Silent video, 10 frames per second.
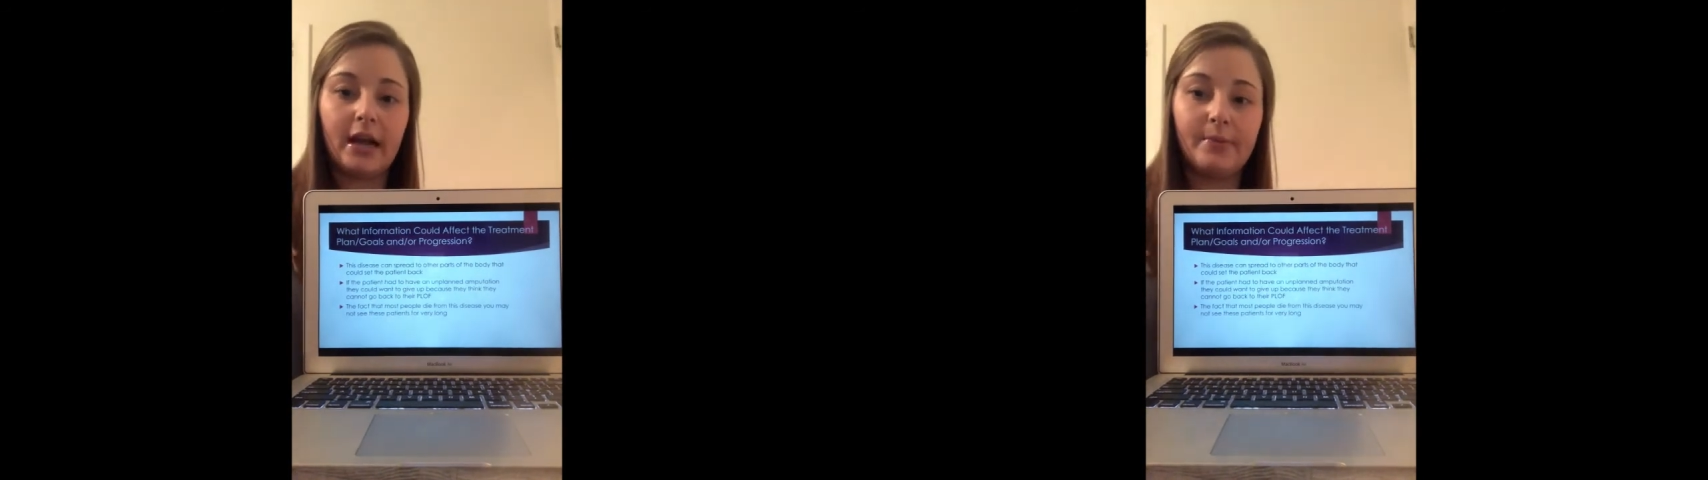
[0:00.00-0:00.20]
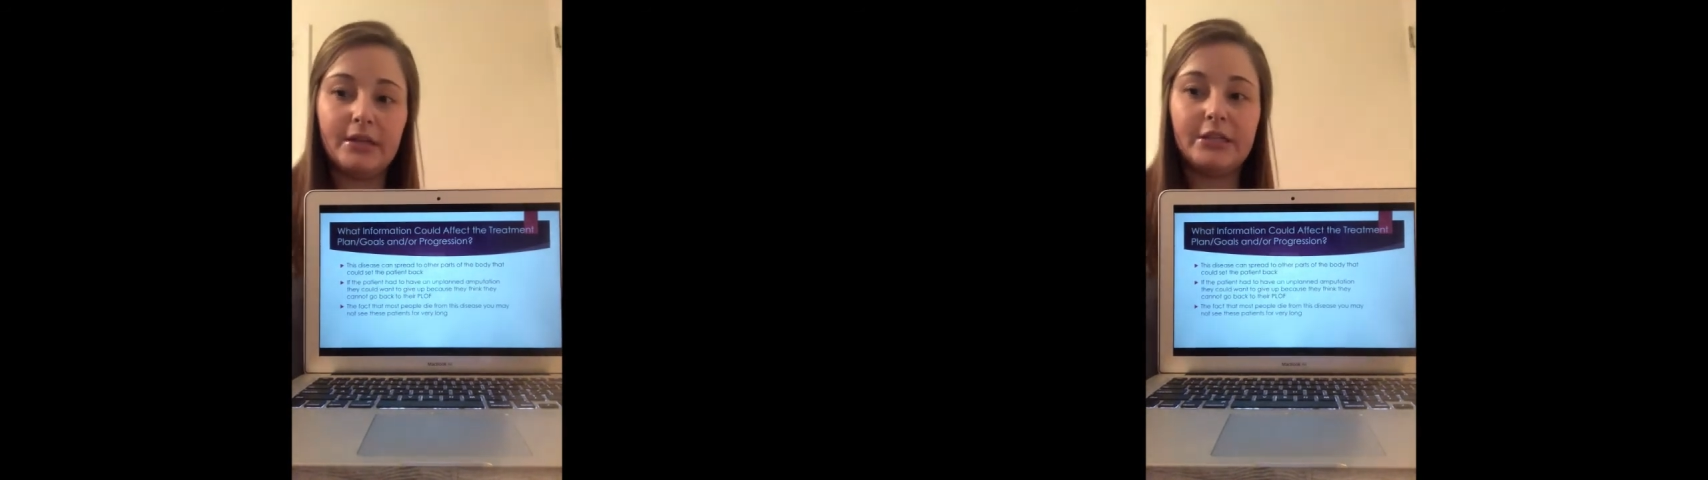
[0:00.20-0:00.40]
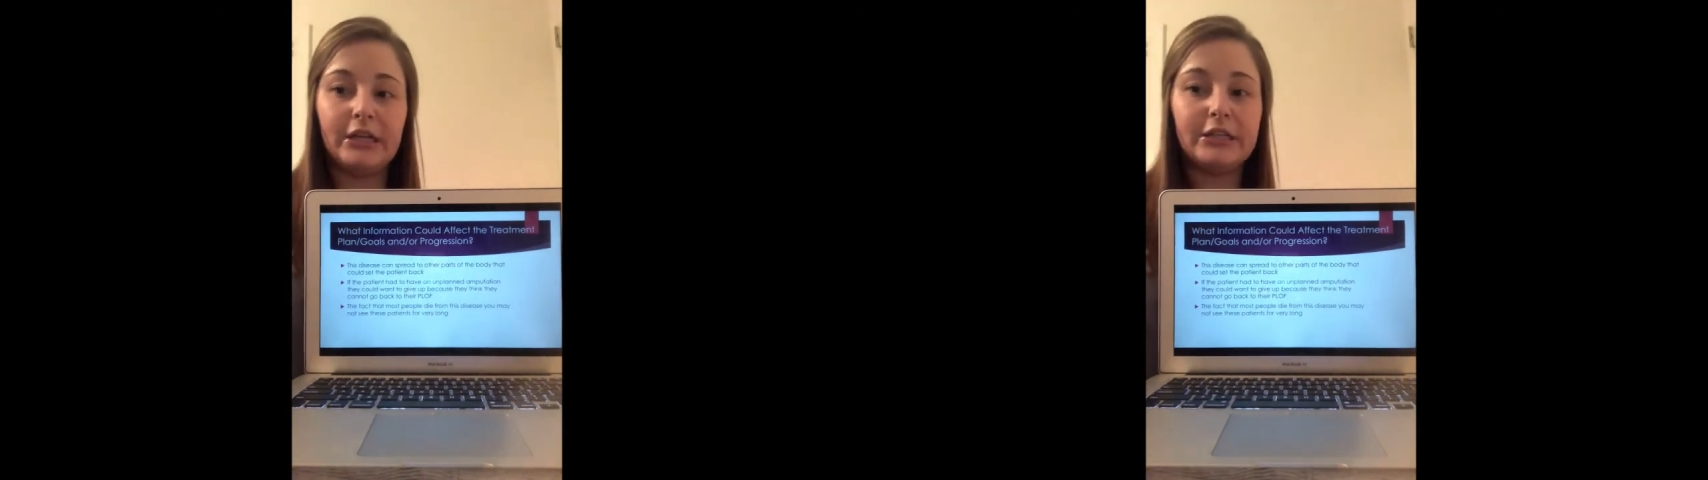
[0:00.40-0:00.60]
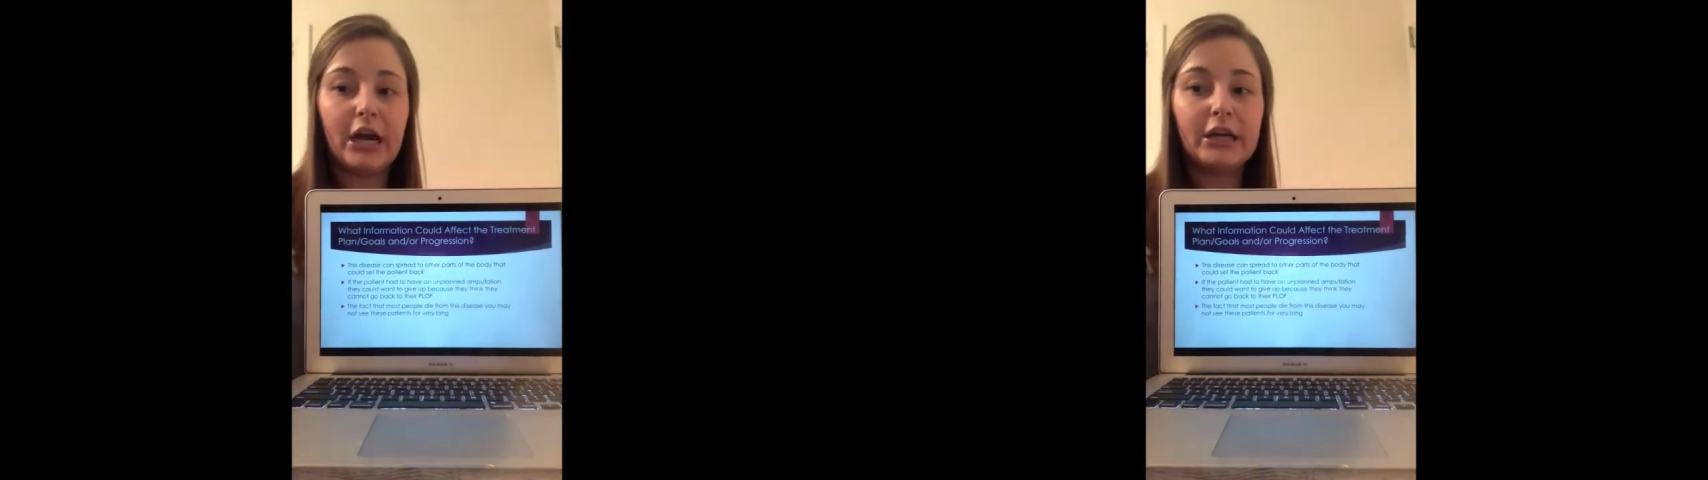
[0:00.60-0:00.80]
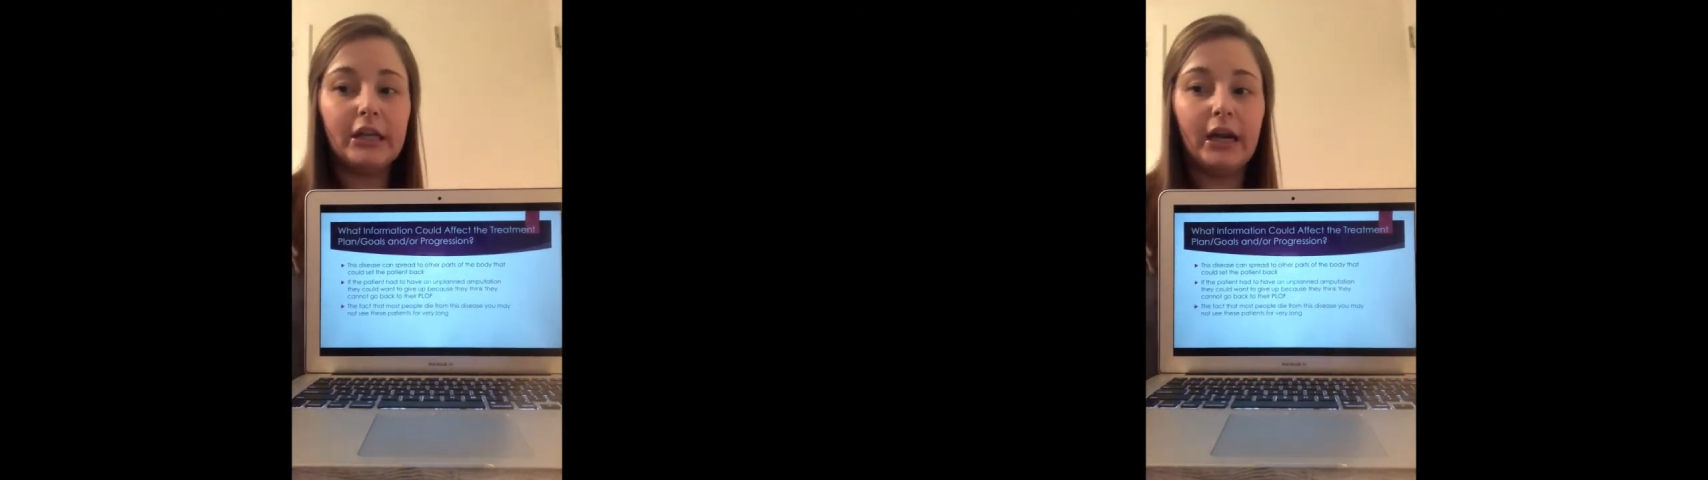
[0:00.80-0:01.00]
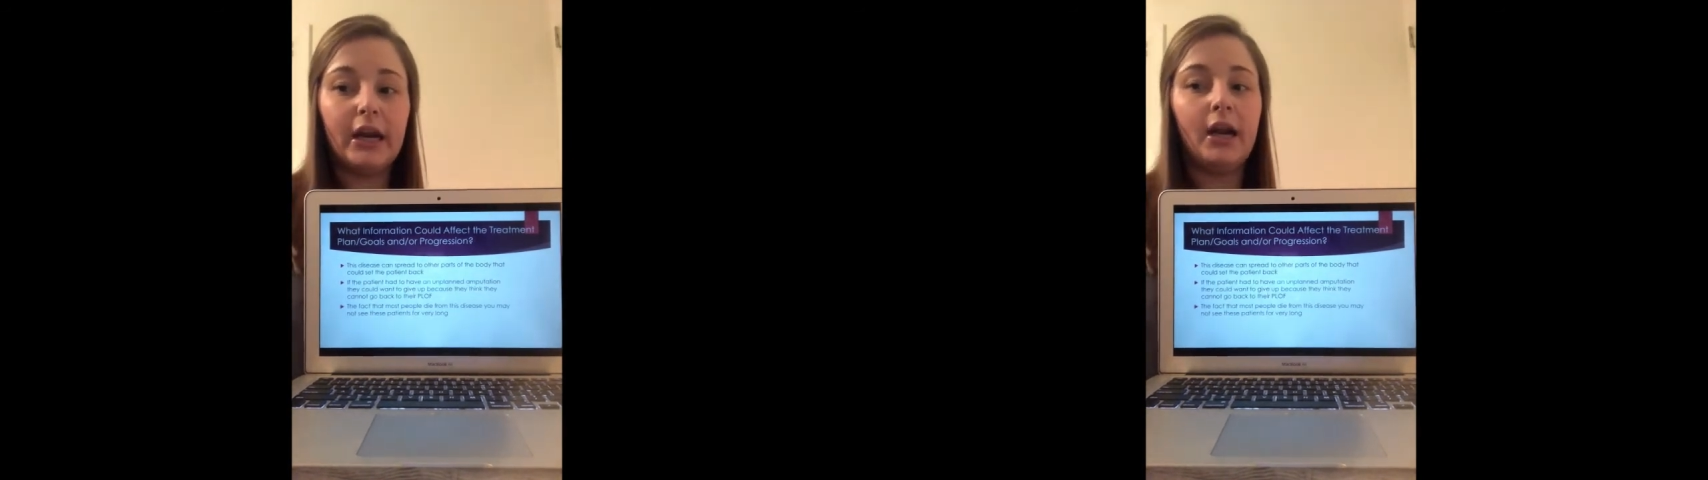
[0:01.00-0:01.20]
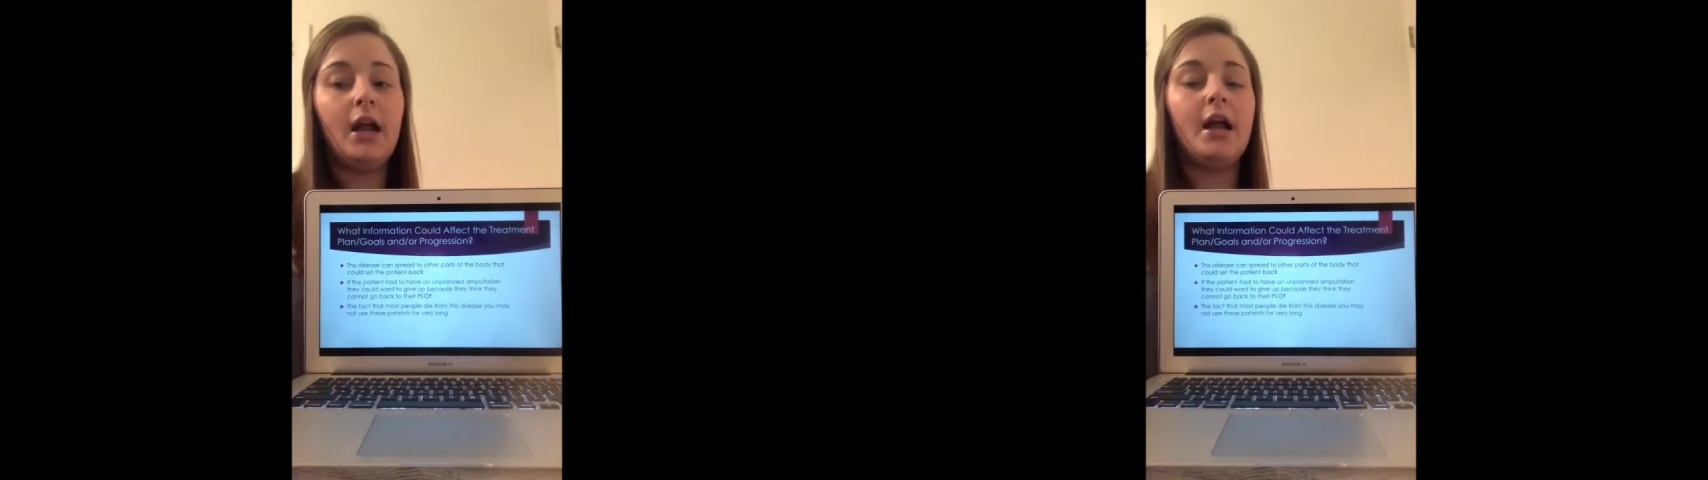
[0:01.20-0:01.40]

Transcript: I mentioned earlier,